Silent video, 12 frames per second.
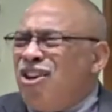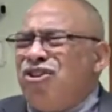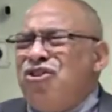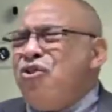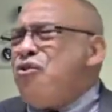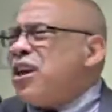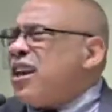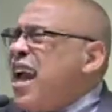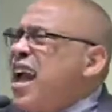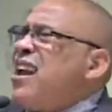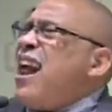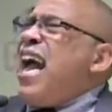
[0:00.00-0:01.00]
You
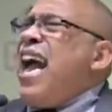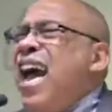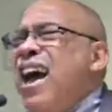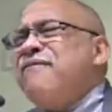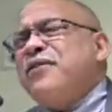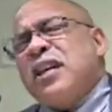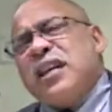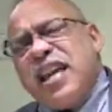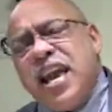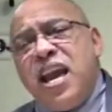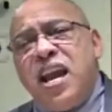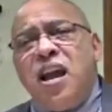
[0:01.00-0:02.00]
can't have the
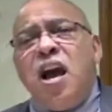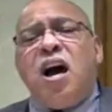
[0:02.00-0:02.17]
King